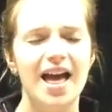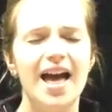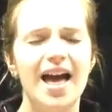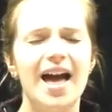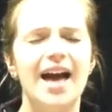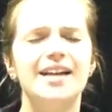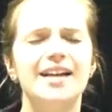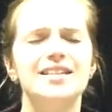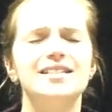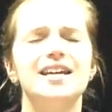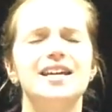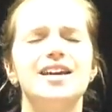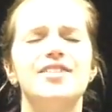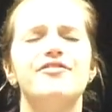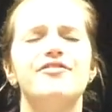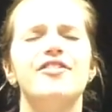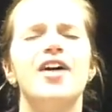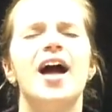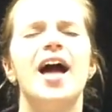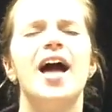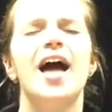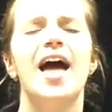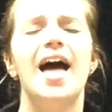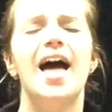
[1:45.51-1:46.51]
And if
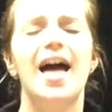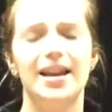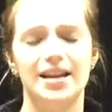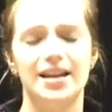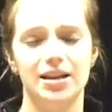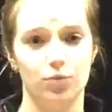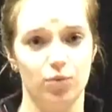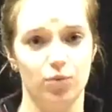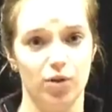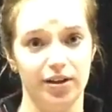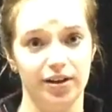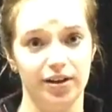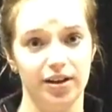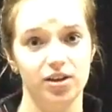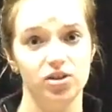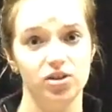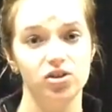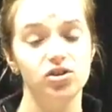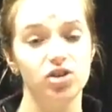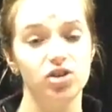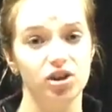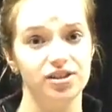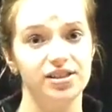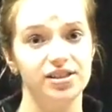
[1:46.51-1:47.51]
anyone
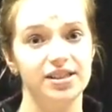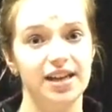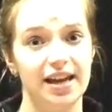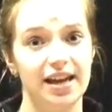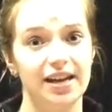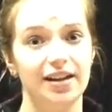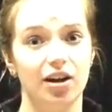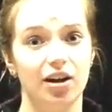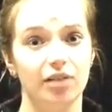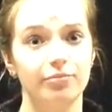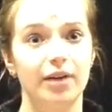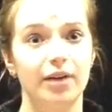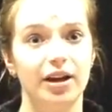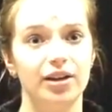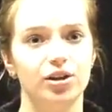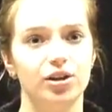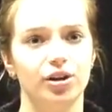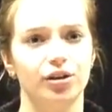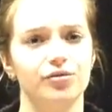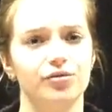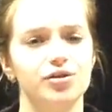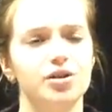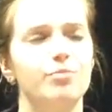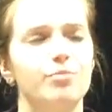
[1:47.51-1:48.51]
starts getting on my
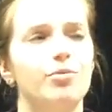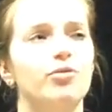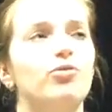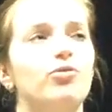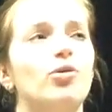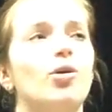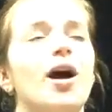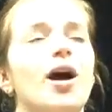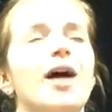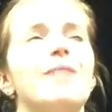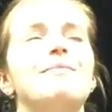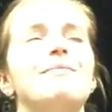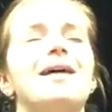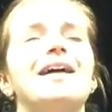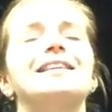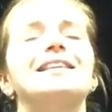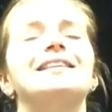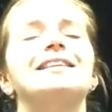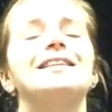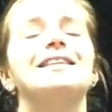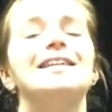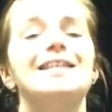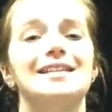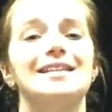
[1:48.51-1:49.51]
nerves before I'm at
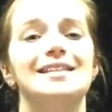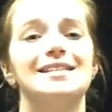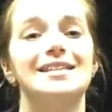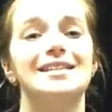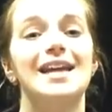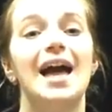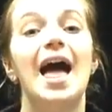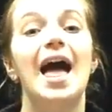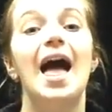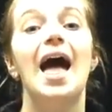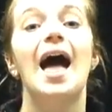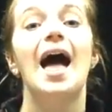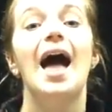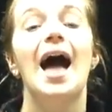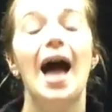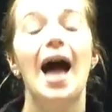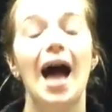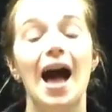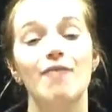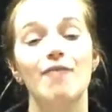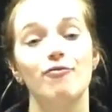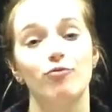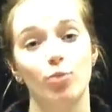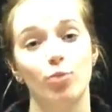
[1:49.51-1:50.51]
least
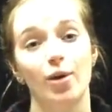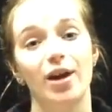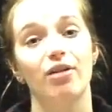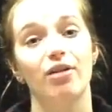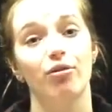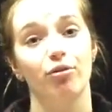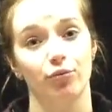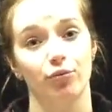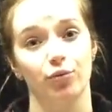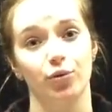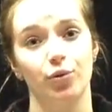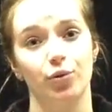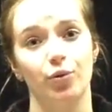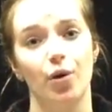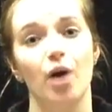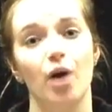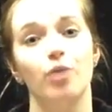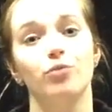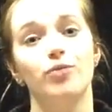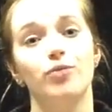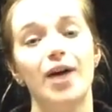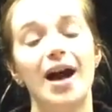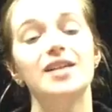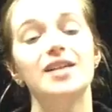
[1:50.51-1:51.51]
halfway through a
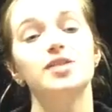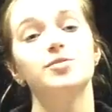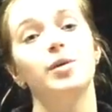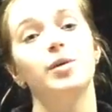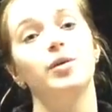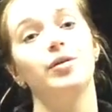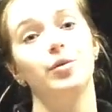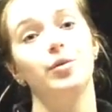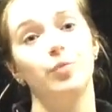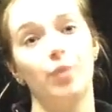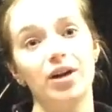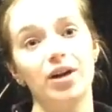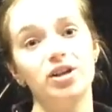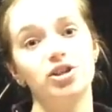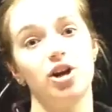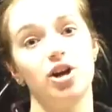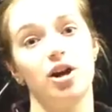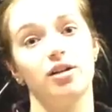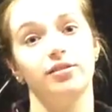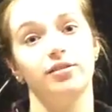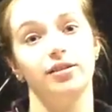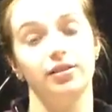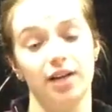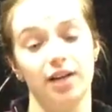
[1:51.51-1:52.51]
raspberry white
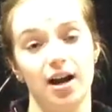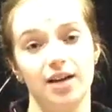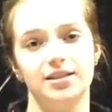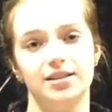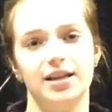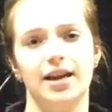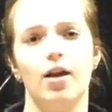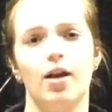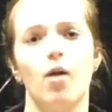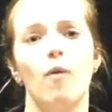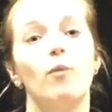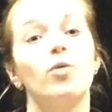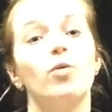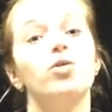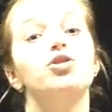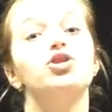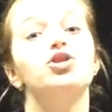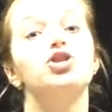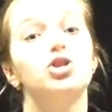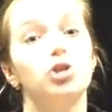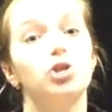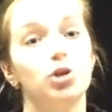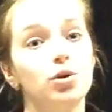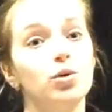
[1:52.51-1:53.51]
chocolate latte with
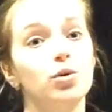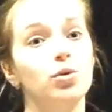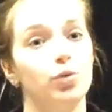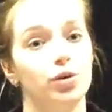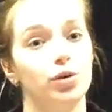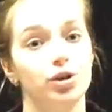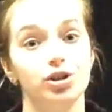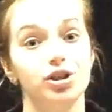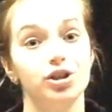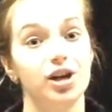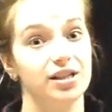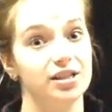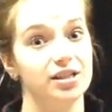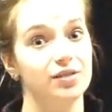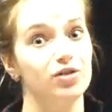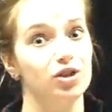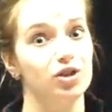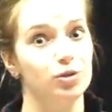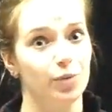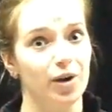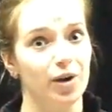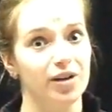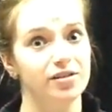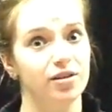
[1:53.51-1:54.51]
2 shots of
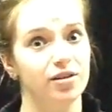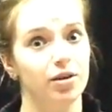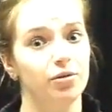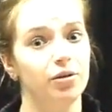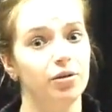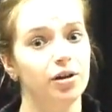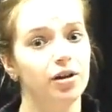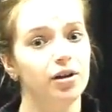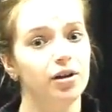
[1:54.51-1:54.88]
espresso,